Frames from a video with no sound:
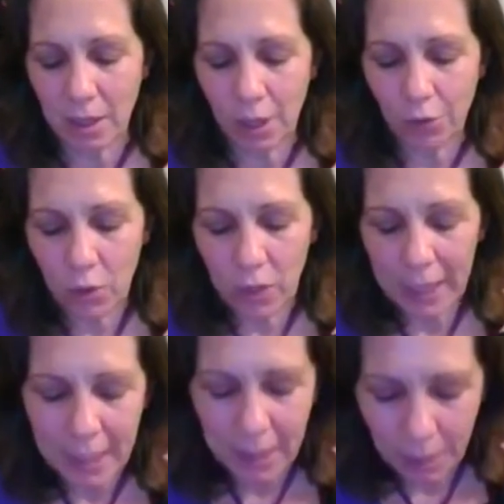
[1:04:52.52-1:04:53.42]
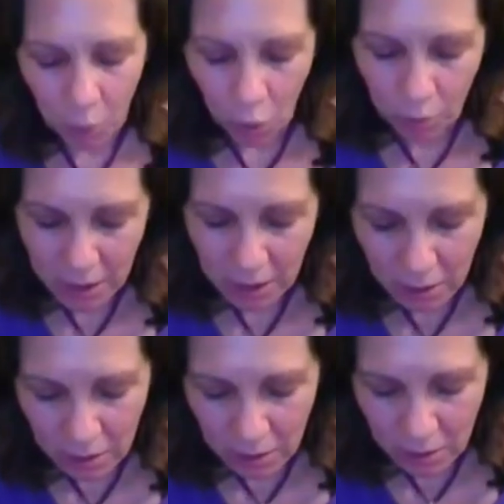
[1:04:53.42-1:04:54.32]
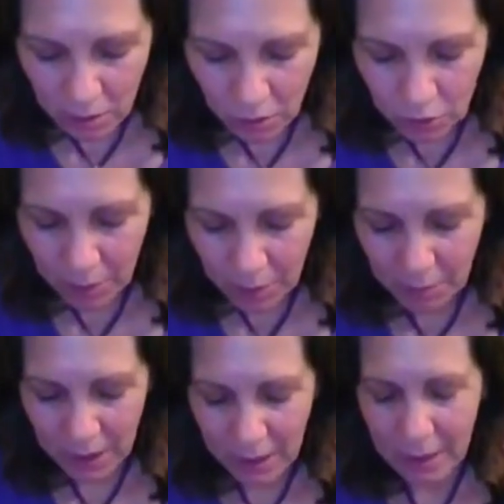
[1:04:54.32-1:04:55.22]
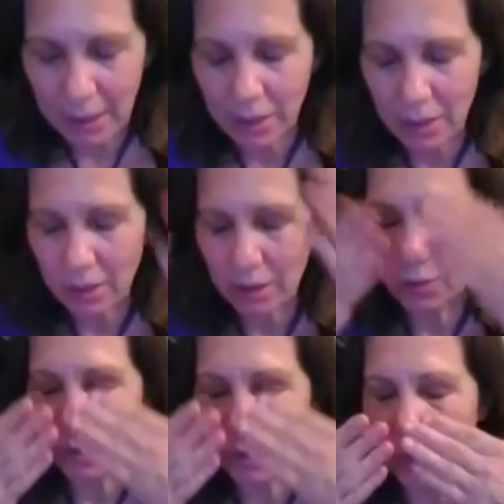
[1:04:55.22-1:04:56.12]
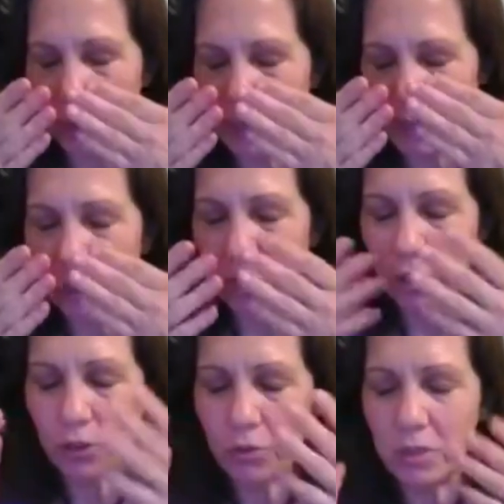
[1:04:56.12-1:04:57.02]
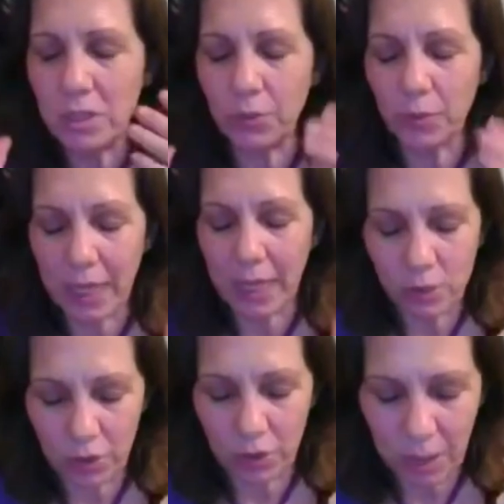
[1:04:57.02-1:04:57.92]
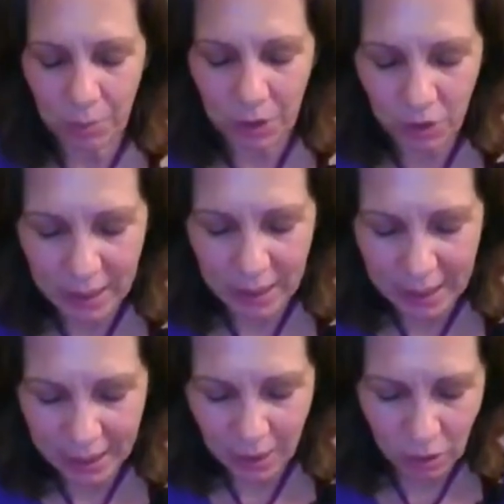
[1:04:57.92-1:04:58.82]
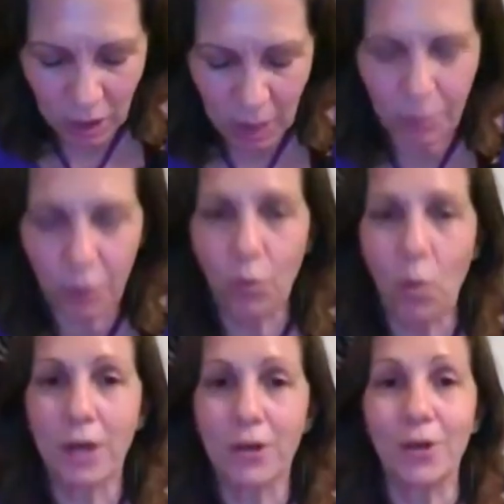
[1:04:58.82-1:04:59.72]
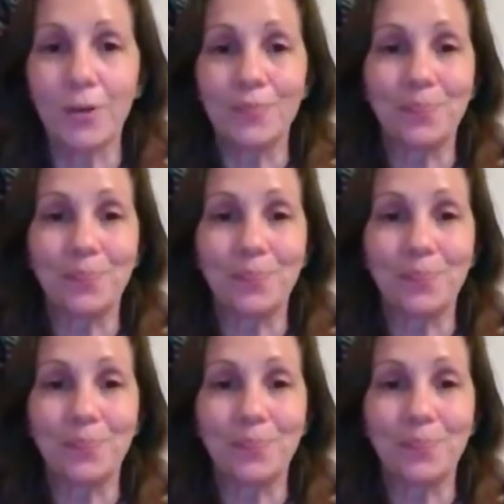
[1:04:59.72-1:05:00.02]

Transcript: If you like, at the moment, you can be with your eyes closed and relaxed, or you can be looking at your cup of water.